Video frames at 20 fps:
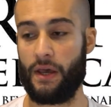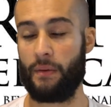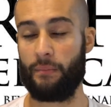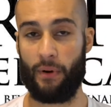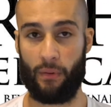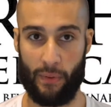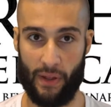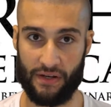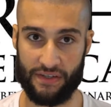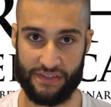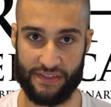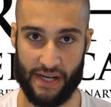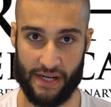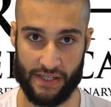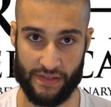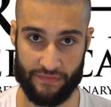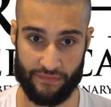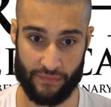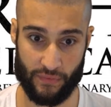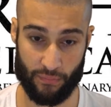But we understand
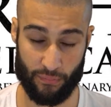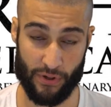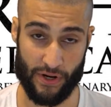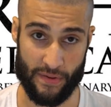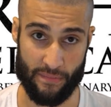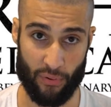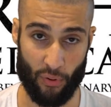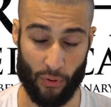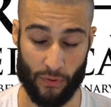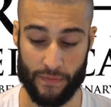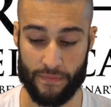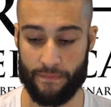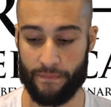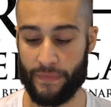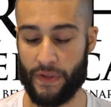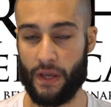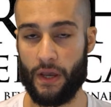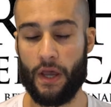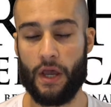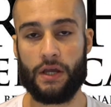it's pretty important.
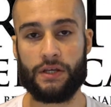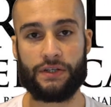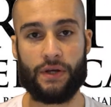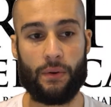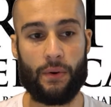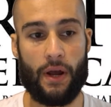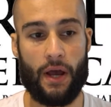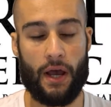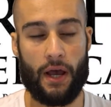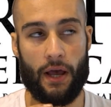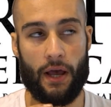So